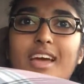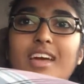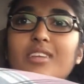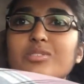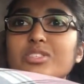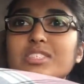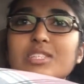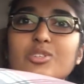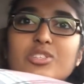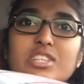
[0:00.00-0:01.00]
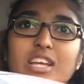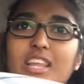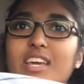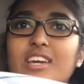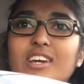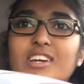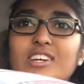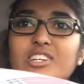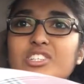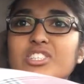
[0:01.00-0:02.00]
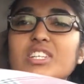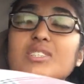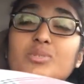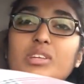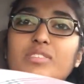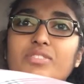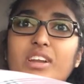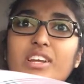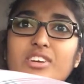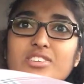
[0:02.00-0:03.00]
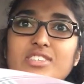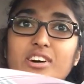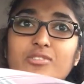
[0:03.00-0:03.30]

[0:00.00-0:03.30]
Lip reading: And it was just interesting. Like, she is really funny herself